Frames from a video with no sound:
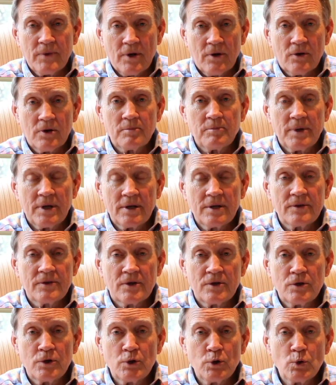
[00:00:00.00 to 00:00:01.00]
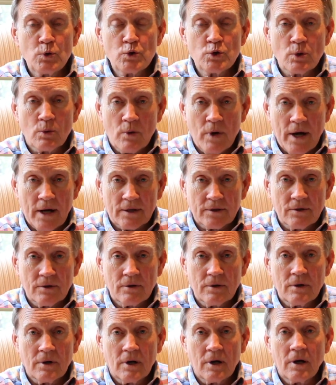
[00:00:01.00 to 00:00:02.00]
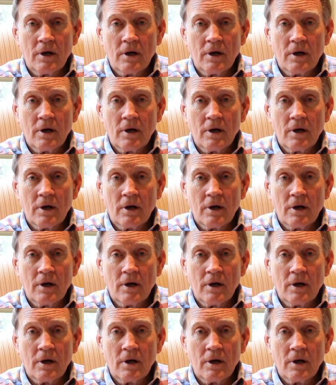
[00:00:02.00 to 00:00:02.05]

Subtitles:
there to be the new director